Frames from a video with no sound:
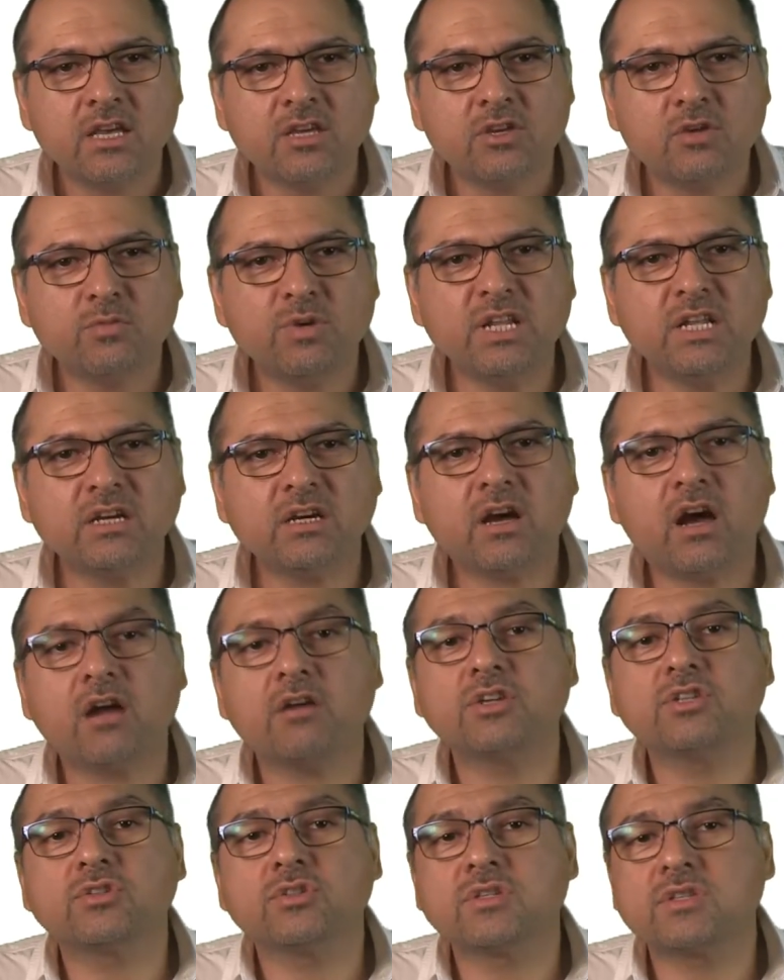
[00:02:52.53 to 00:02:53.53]
you will
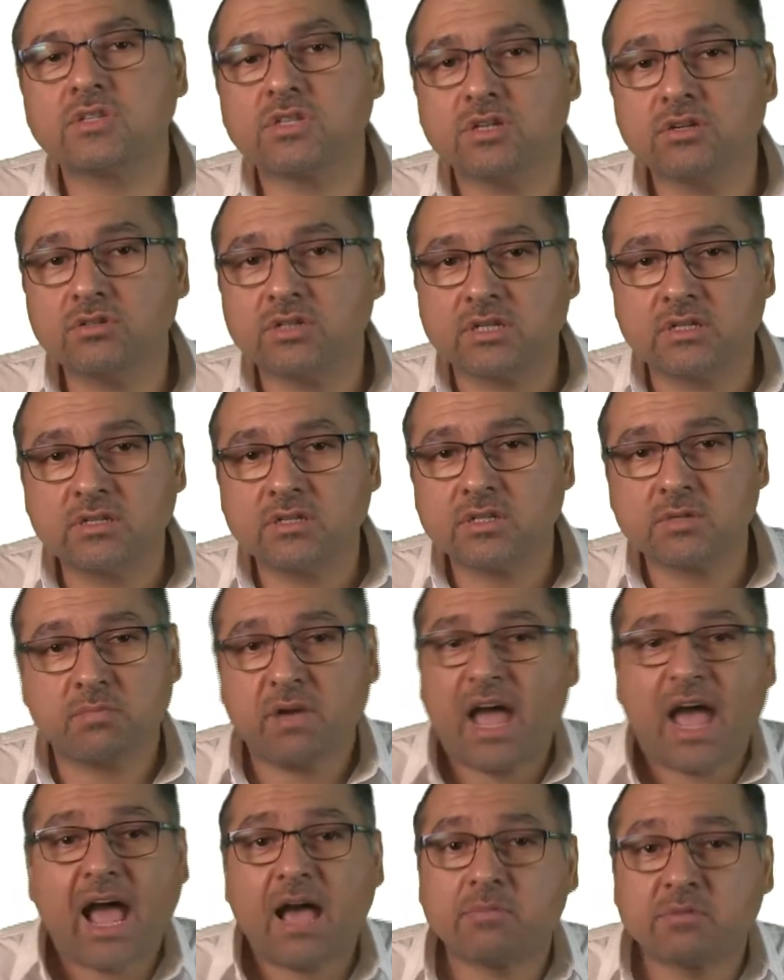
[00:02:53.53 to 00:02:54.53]
encourage your students,
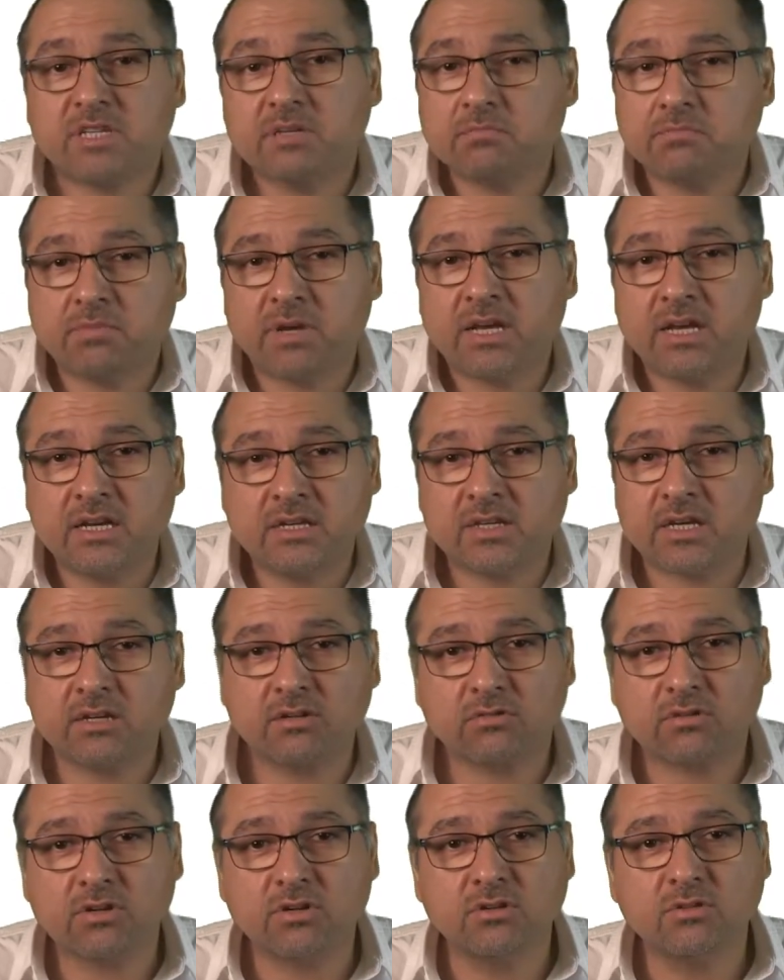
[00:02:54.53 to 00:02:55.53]
perhaps in pairs and
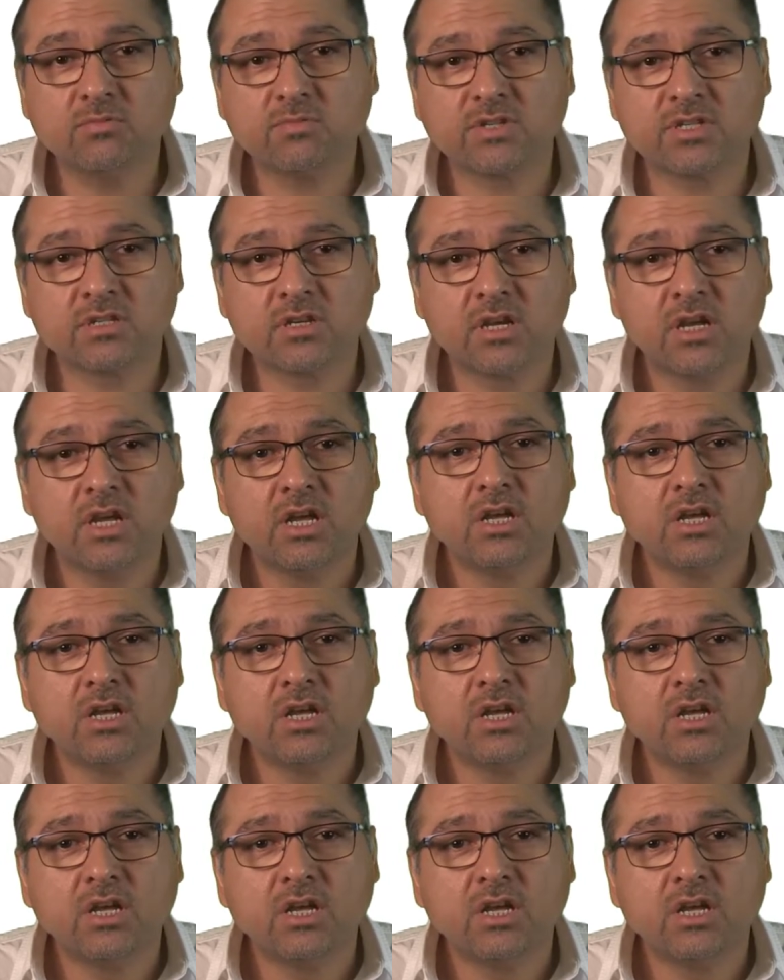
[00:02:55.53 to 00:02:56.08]
groups,